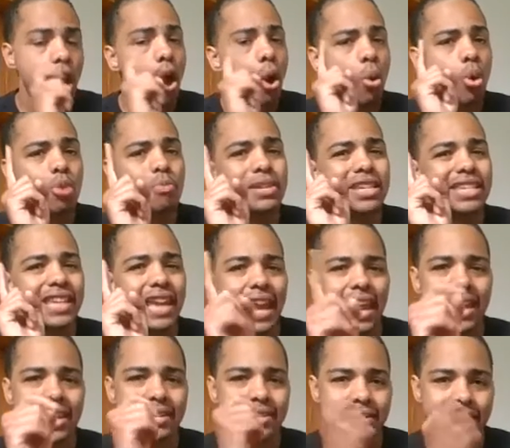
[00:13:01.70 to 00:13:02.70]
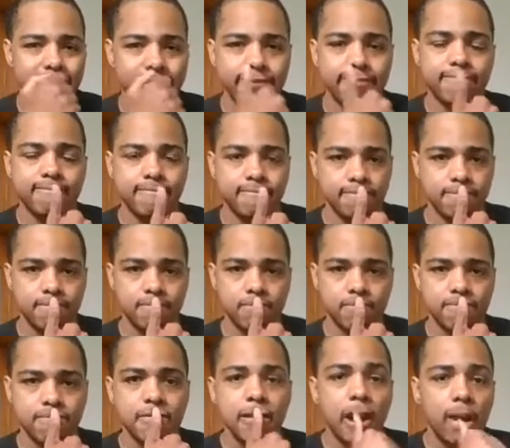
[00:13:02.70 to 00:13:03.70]
will be canon
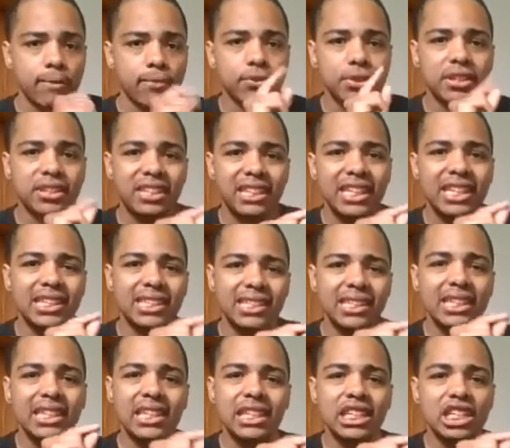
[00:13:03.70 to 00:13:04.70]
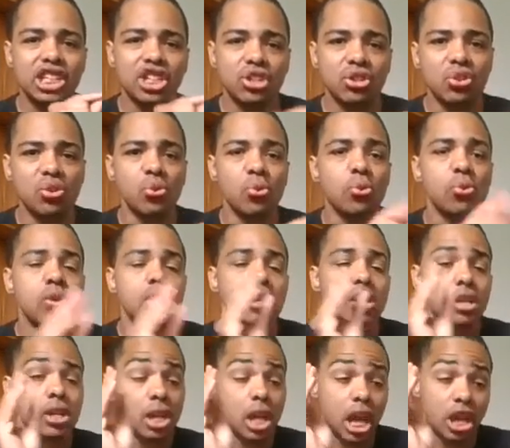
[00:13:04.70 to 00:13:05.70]
for the DCEU,
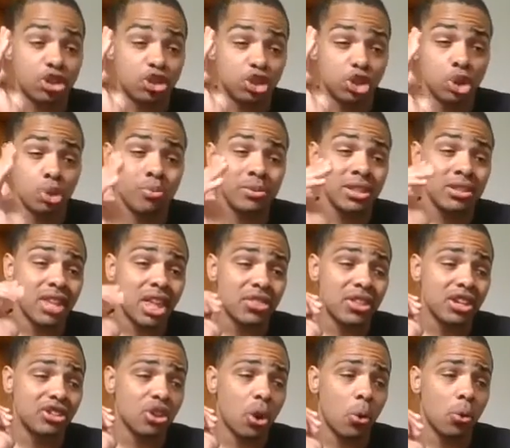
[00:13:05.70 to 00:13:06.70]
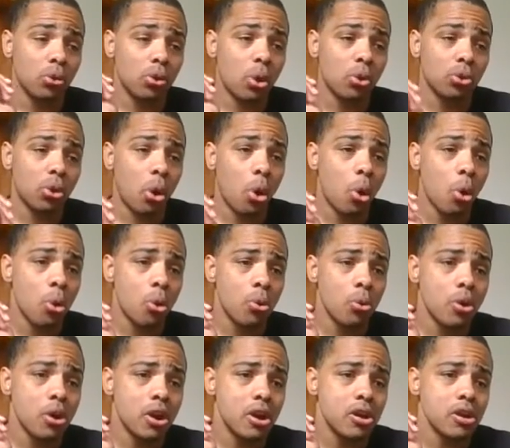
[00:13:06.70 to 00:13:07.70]
assuming that they don't go the whole
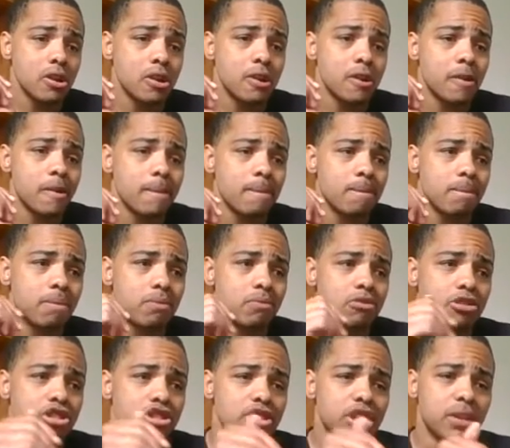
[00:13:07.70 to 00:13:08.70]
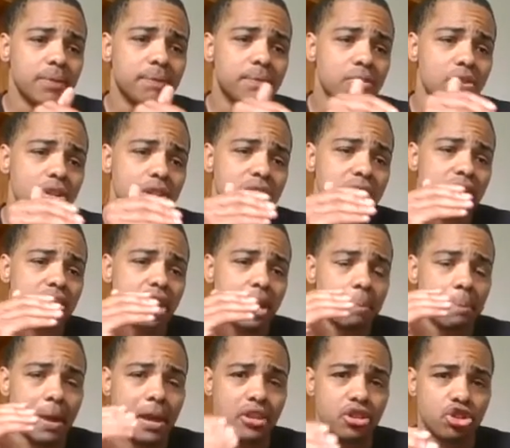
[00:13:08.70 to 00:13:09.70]
different
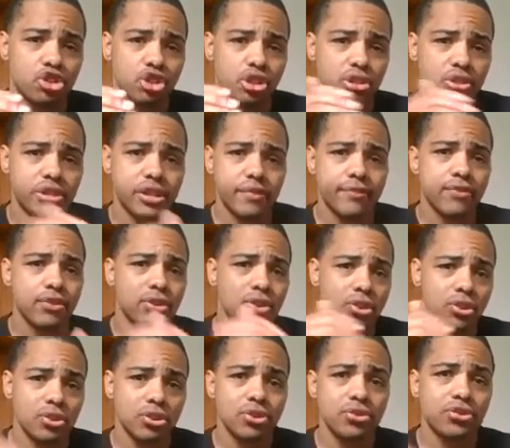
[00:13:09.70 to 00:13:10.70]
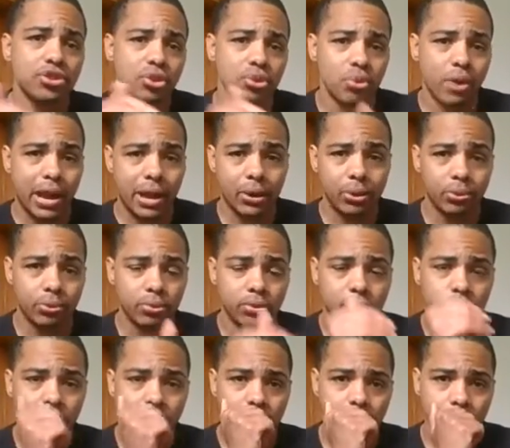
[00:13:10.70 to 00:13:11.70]
dimension, different Earths route,
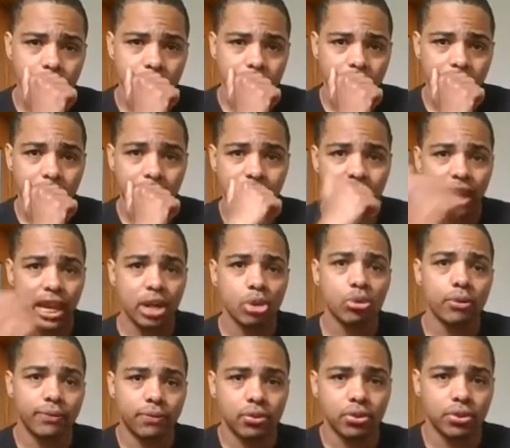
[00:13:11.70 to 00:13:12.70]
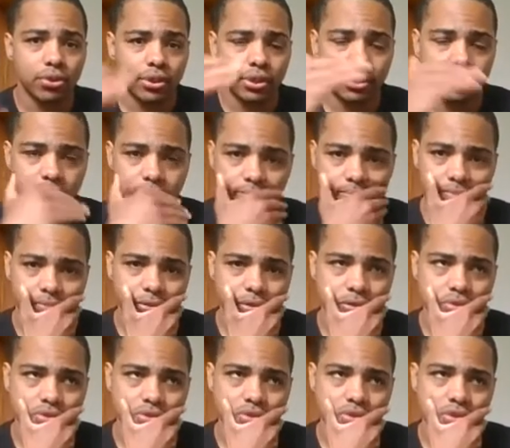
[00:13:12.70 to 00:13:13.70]
like the Arrowverse
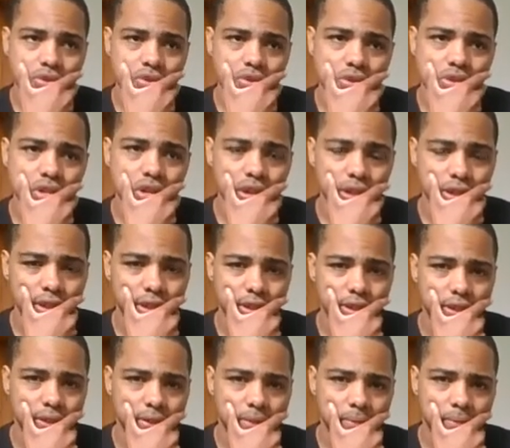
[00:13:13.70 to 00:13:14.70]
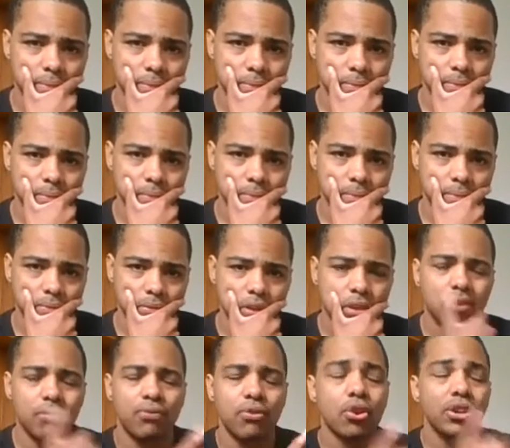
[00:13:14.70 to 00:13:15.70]
does.
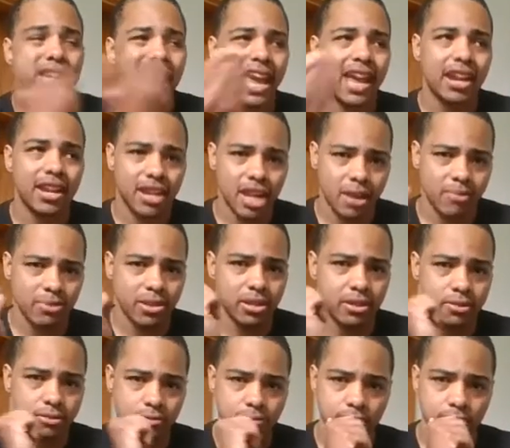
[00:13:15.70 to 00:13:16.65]
For canon, I mean.